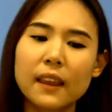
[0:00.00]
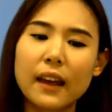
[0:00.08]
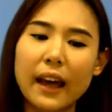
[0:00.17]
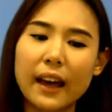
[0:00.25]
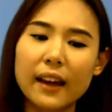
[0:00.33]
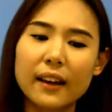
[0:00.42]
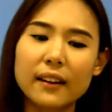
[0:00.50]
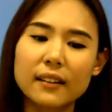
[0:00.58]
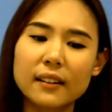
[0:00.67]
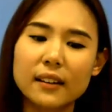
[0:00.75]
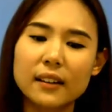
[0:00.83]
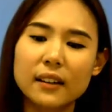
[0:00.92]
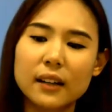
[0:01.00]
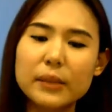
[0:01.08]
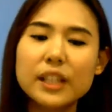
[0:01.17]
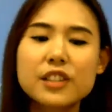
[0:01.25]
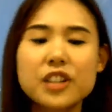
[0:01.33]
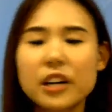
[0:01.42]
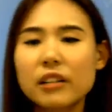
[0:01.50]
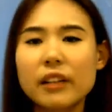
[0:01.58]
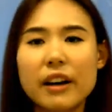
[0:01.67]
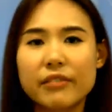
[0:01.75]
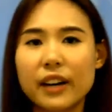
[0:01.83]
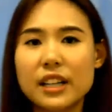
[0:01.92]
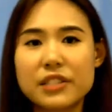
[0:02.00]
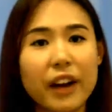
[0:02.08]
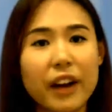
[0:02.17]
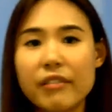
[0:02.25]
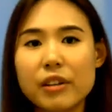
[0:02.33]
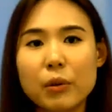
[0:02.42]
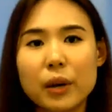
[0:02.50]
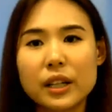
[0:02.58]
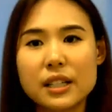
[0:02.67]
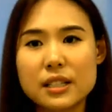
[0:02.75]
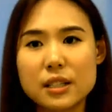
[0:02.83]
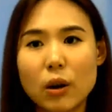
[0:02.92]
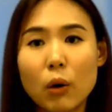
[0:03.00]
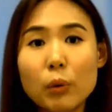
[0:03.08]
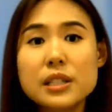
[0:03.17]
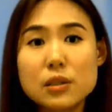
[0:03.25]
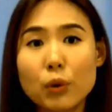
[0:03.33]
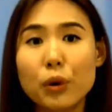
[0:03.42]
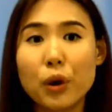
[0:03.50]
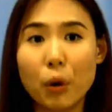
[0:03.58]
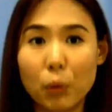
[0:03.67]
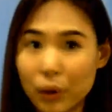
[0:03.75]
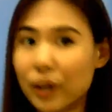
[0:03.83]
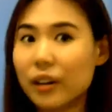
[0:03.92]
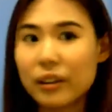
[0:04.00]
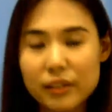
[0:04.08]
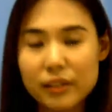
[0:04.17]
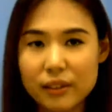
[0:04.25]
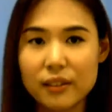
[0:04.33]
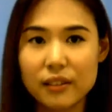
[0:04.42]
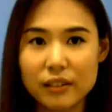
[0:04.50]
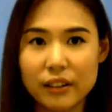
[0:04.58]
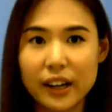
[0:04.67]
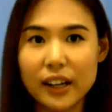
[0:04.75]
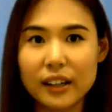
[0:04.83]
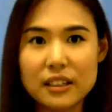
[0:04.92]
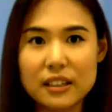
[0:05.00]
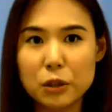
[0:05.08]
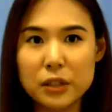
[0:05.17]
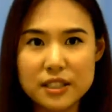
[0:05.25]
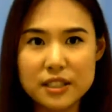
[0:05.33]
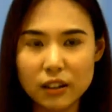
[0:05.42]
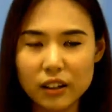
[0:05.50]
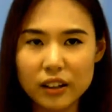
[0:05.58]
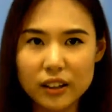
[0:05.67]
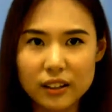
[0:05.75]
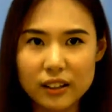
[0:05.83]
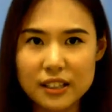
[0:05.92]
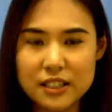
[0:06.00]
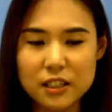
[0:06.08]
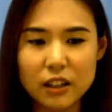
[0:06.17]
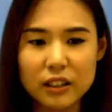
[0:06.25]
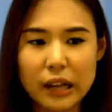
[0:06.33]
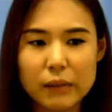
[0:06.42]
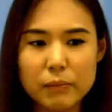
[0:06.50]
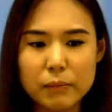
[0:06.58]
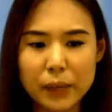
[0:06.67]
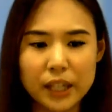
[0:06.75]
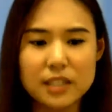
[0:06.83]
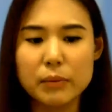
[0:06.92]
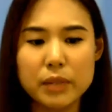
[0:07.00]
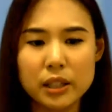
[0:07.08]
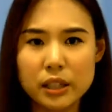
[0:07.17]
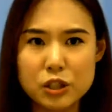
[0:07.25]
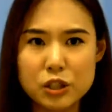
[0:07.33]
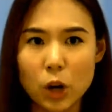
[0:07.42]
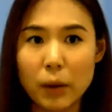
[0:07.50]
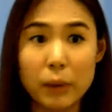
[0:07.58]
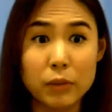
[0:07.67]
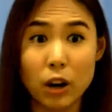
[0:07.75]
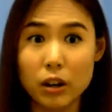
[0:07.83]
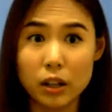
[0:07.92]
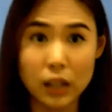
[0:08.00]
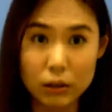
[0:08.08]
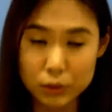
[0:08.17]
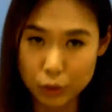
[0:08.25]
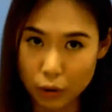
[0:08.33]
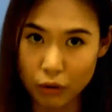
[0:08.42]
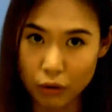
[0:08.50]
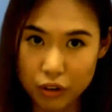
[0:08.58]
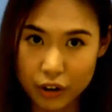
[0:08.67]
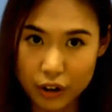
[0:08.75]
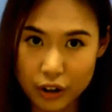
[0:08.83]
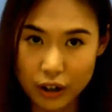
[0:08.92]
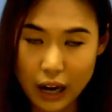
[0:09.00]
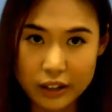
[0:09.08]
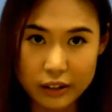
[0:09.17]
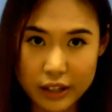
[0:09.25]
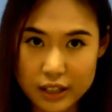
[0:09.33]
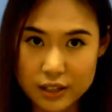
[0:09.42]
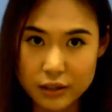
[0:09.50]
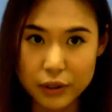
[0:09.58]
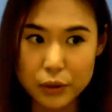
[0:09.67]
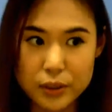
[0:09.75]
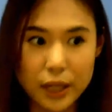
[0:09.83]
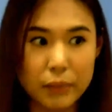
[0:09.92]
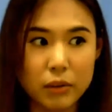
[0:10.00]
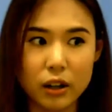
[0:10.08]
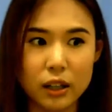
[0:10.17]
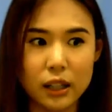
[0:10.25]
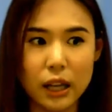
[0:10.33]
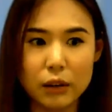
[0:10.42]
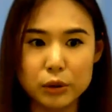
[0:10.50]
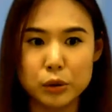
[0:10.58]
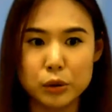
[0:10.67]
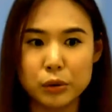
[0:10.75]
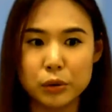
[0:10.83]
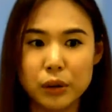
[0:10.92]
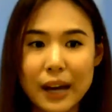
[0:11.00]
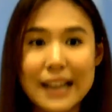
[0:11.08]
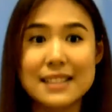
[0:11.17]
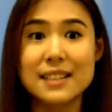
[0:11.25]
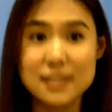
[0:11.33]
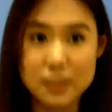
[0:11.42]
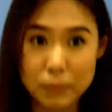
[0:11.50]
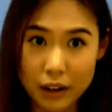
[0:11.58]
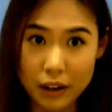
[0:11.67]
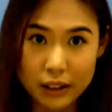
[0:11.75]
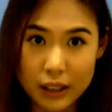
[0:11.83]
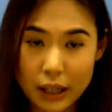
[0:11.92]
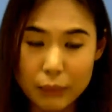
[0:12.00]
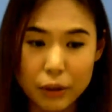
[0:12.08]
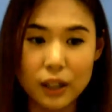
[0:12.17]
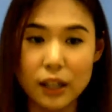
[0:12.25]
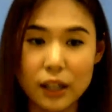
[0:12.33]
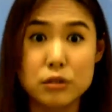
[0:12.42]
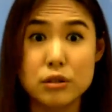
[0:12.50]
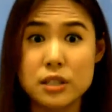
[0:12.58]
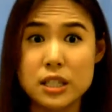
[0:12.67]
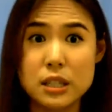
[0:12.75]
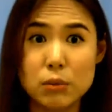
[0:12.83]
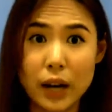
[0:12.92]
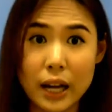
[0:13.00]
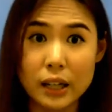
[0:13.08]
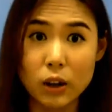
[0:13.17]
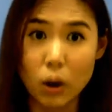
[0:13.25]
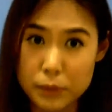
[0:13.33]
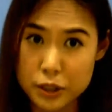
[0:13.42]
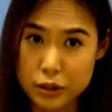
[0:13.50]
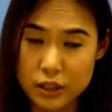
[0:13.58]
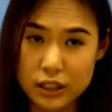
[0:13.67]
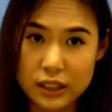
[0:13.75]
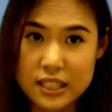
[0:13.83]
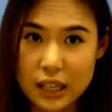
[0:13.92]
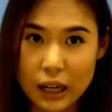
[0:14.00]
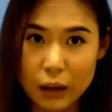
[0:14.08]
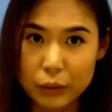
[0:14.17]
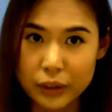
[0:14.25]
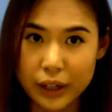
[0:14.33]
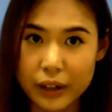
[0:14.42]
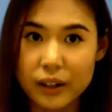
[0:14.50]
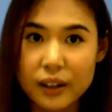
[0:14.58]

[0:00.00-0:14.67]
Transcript: And I mean, the general advice for everyone is always know your worth, right? So it's not that because I'm in this job, I'm not allowed to go for other interviews. I'm not allowed to assess the market. I'm not allowed to see what other opportunities are out there.